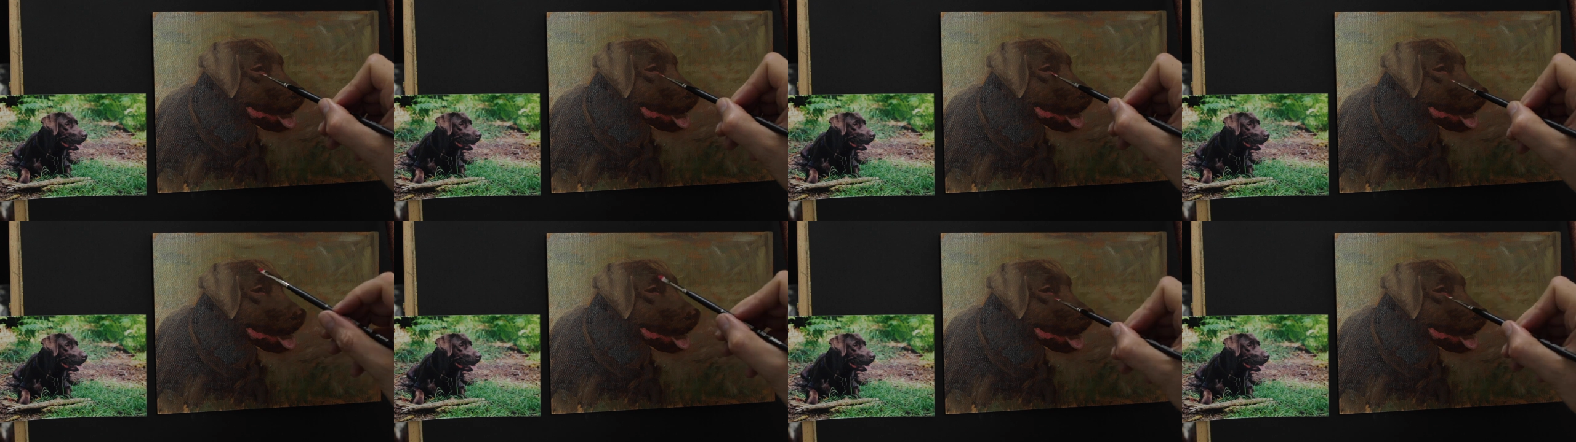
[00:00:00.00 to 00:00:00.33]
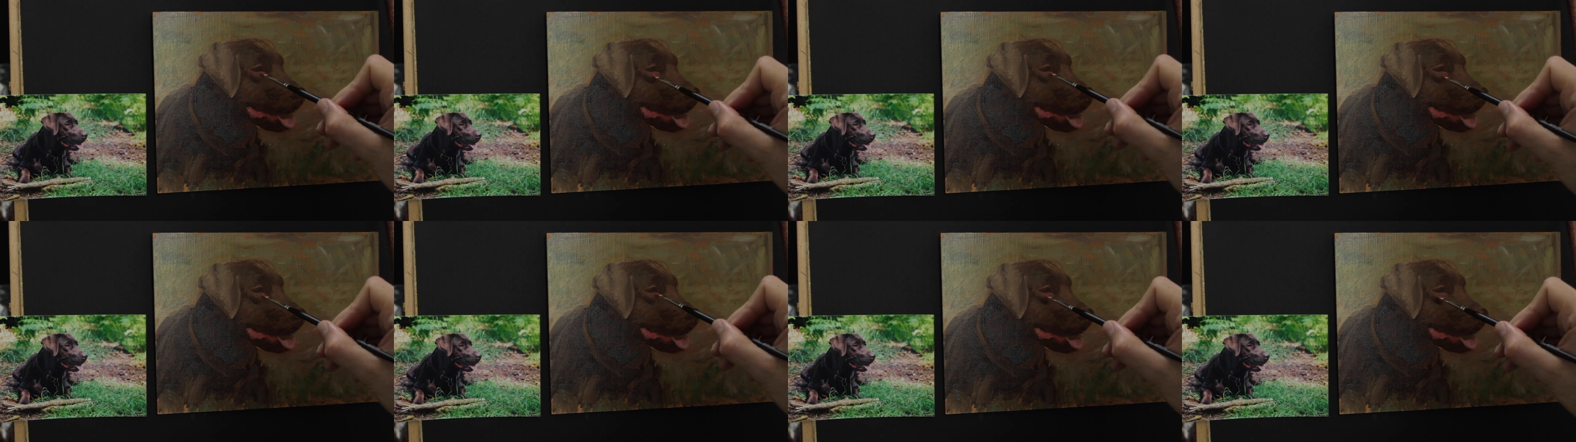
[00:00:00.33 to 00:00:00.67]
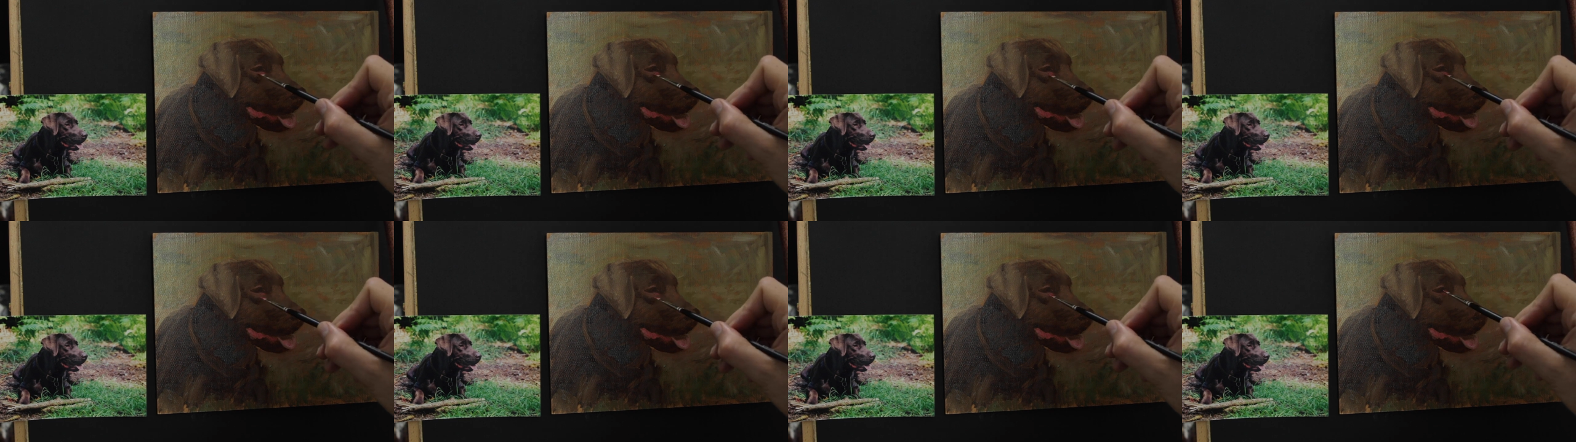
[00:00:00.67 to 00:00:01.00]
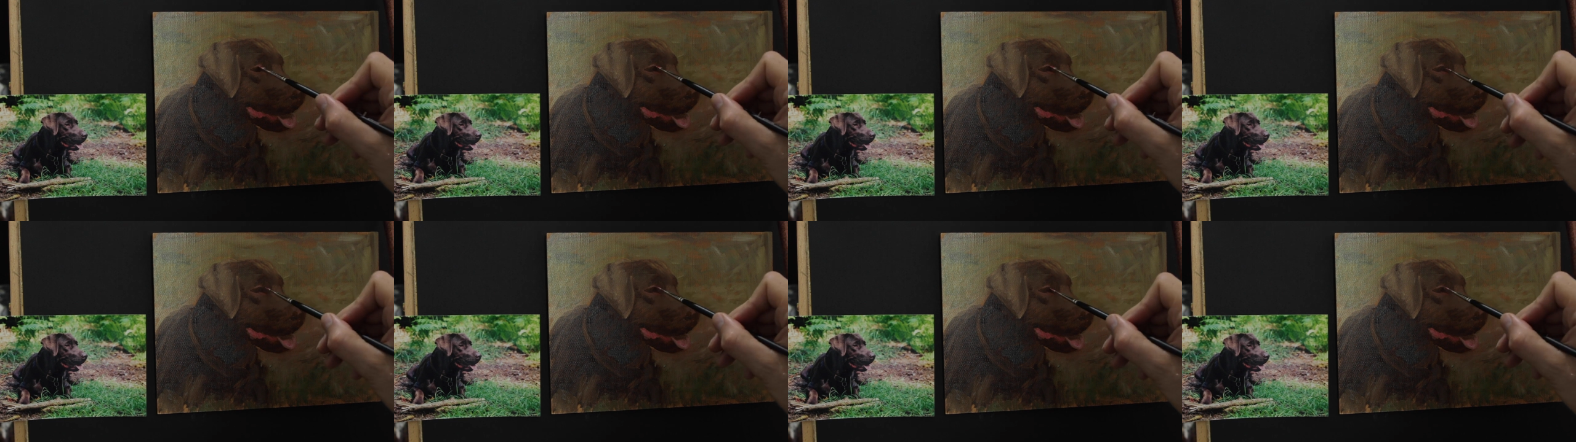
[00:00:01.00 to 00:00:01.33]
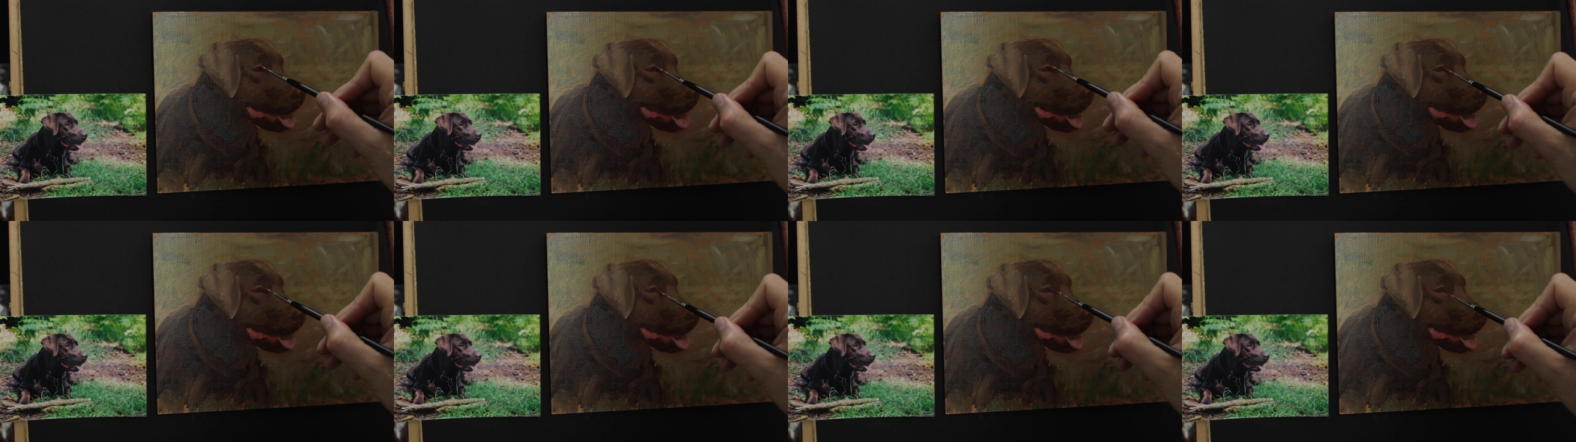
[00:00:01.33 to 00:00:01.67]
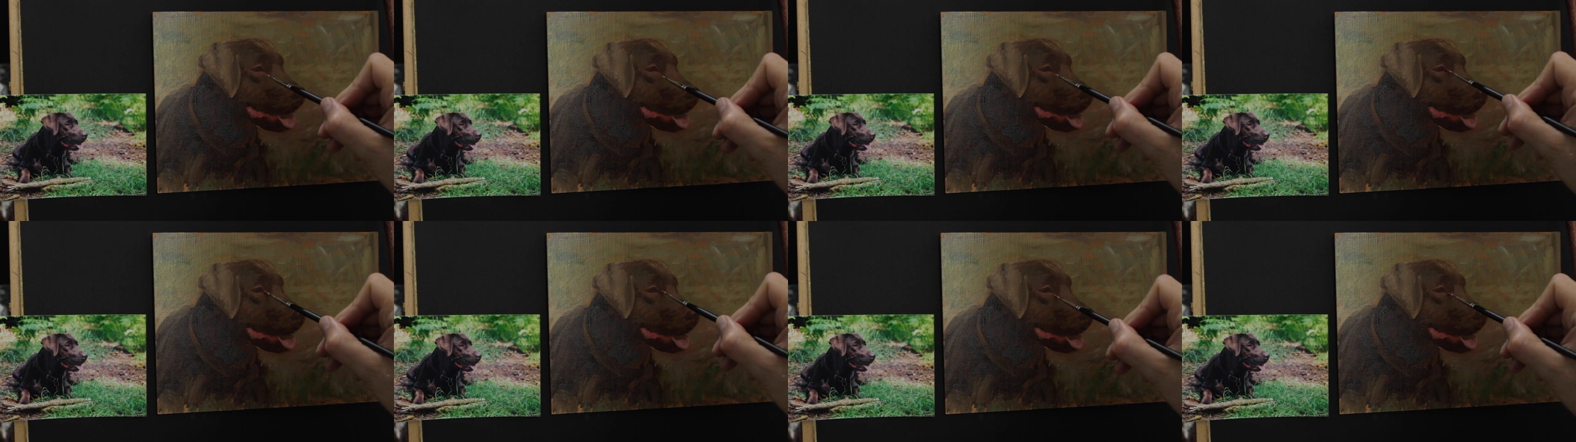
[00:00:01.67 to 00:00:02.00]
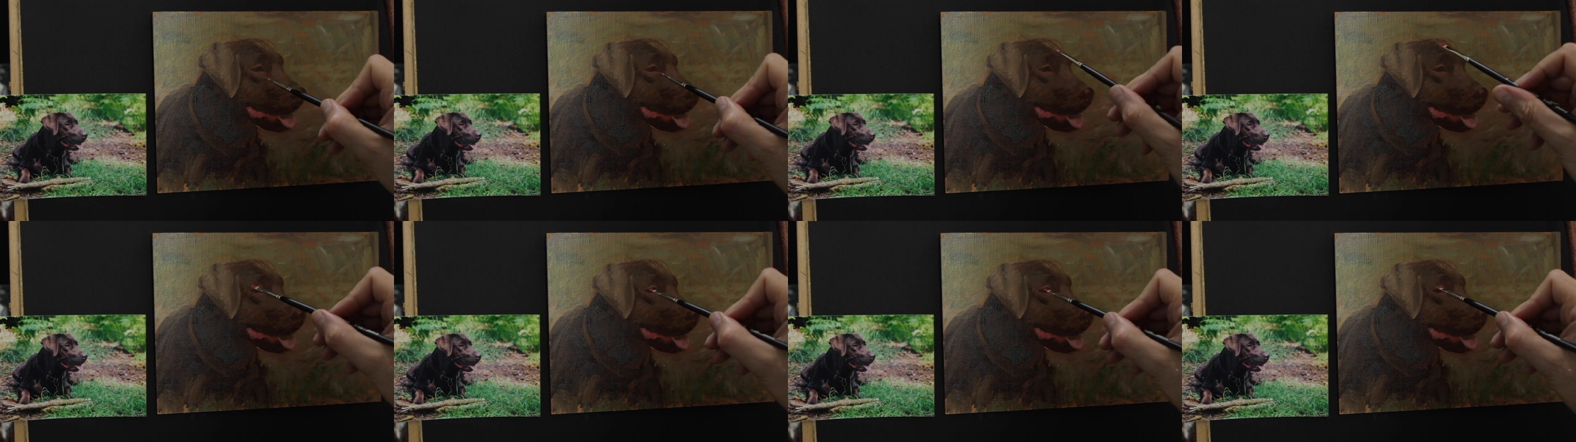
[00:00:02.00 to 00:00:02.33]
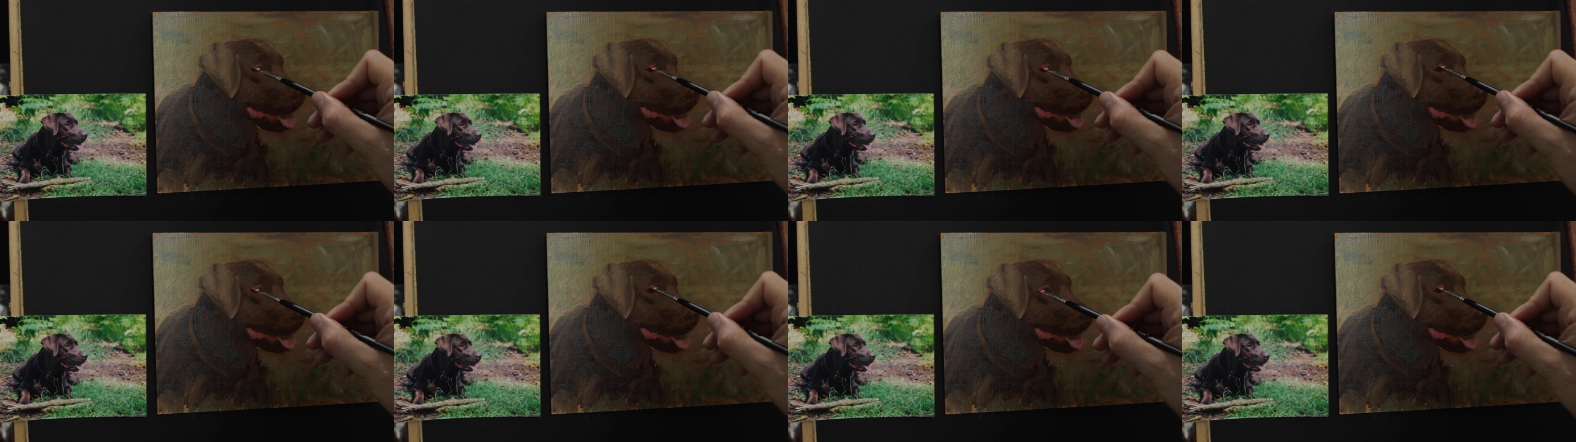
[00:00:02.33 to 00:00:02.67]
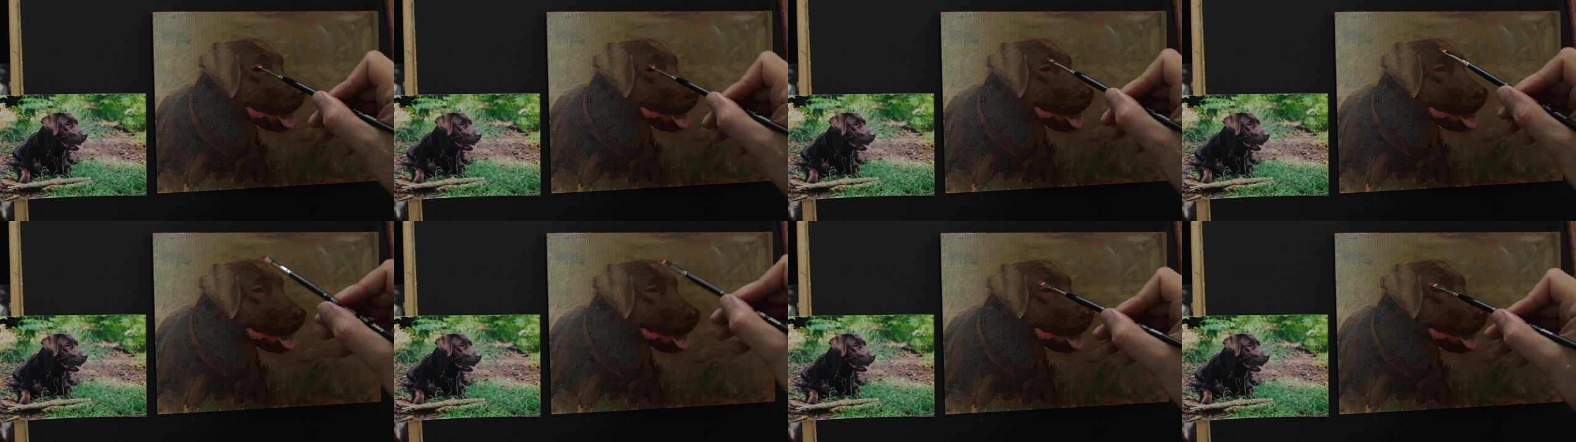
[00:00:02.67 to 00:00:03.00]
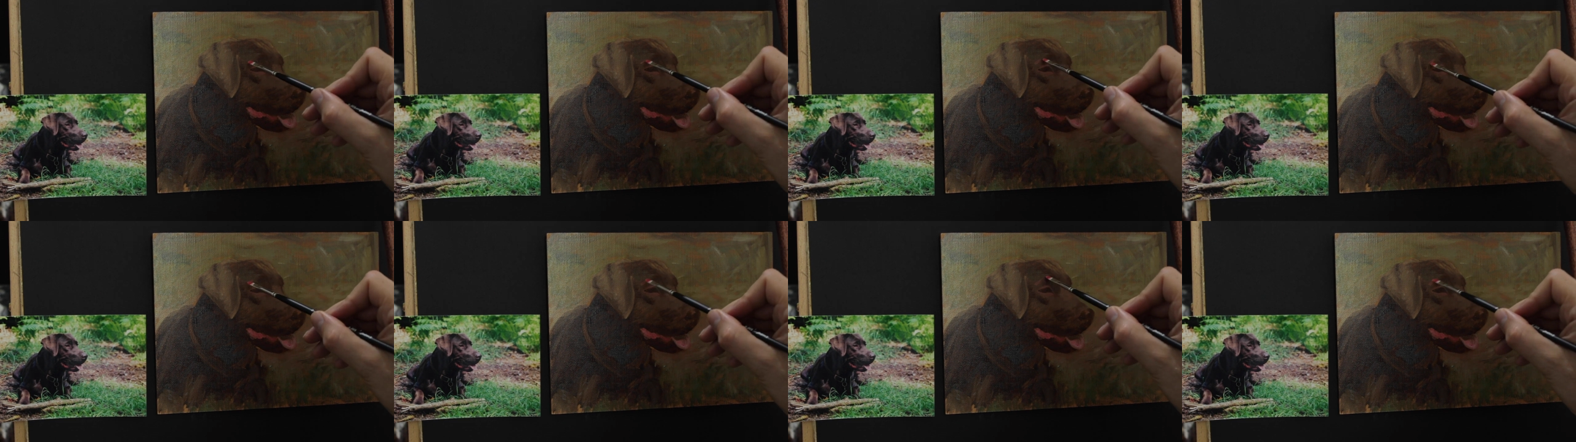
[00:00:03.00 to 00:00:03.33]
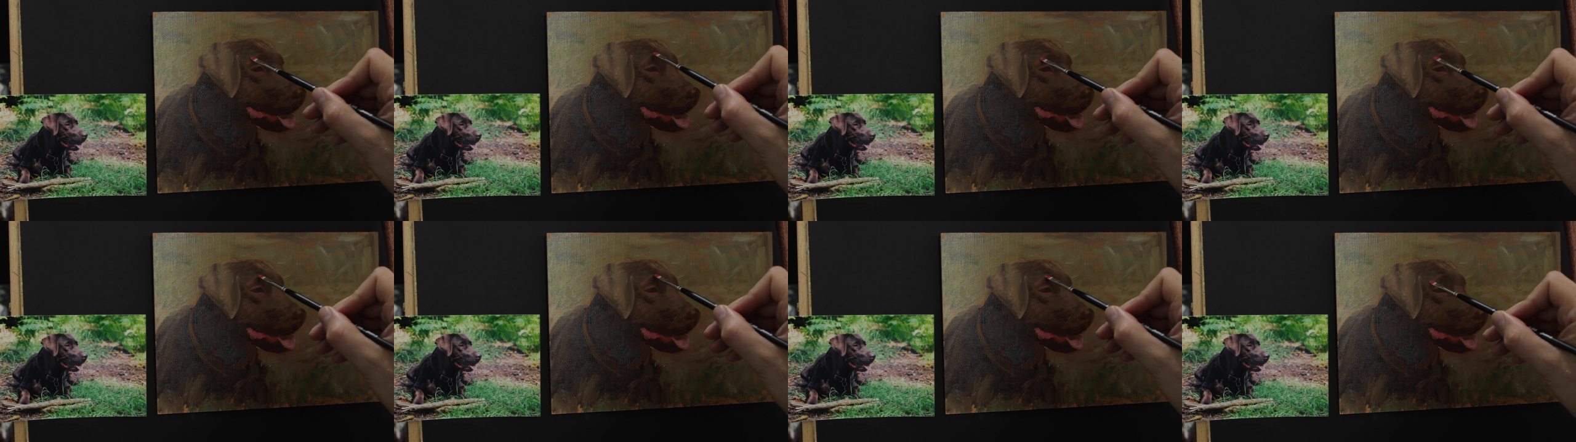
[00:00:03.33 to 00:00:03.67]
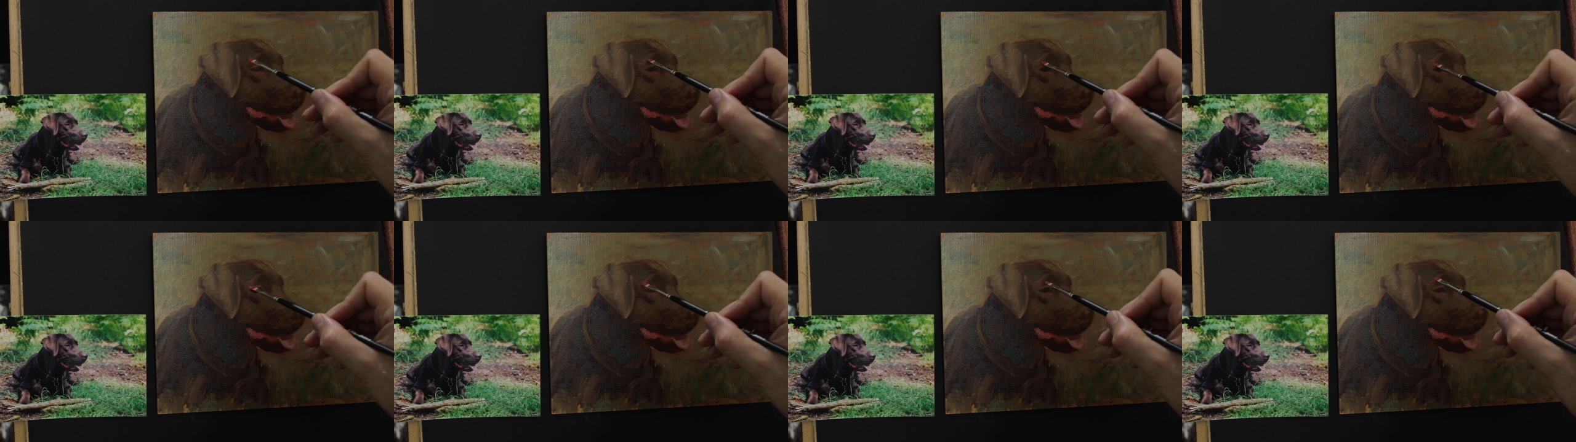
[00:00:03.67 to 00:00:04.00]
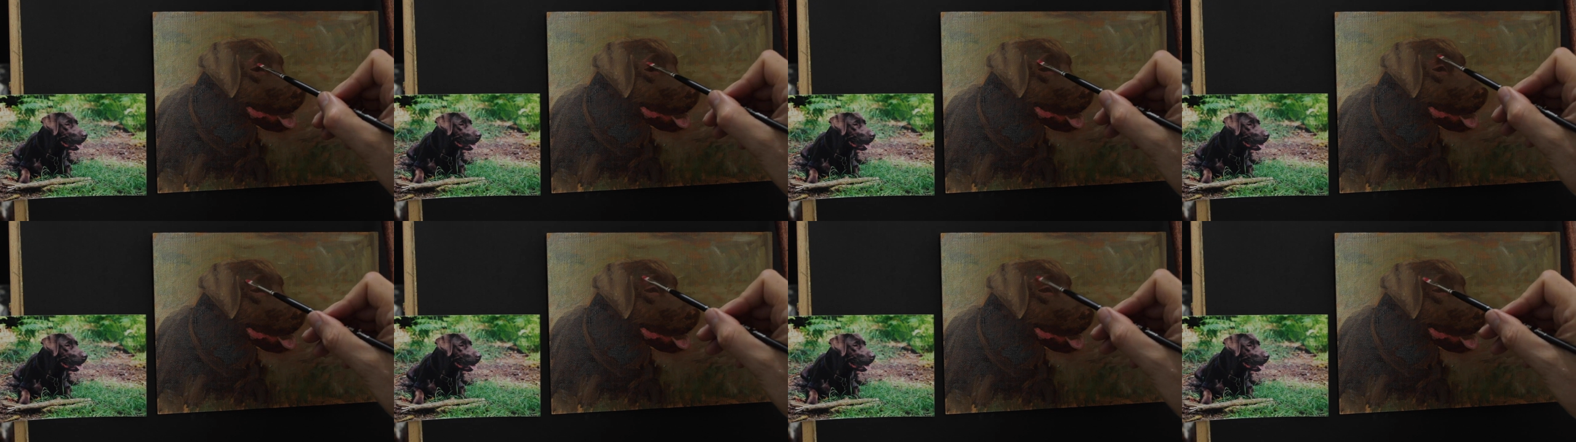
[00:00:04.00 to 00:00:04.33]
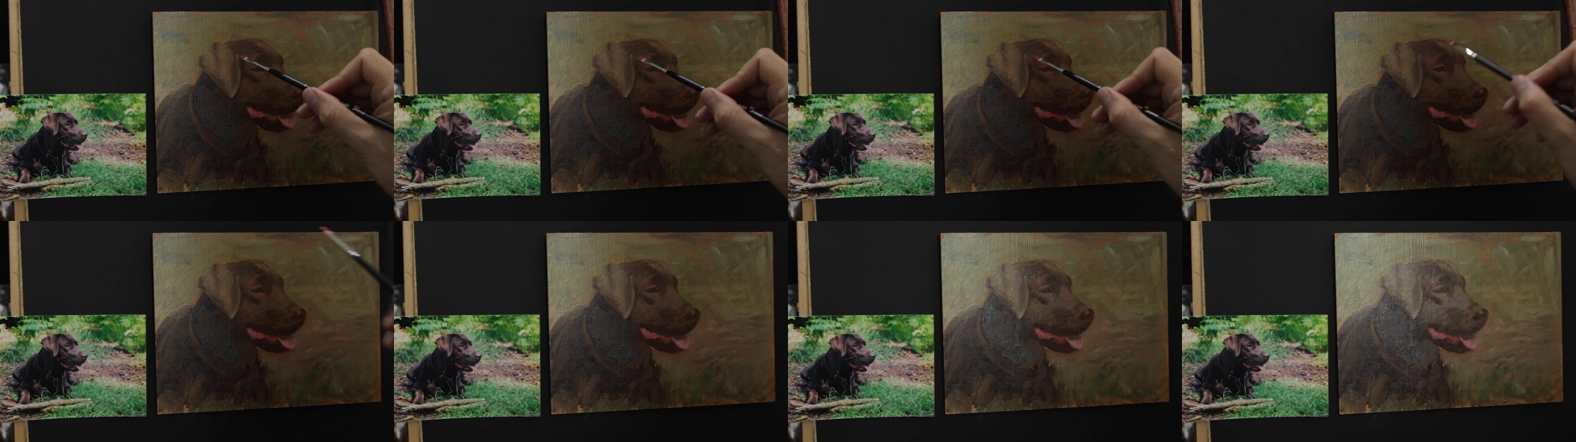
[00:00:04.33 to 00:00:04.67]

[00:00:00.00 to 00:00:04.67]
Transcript: No face is visible, so there are no lips to read.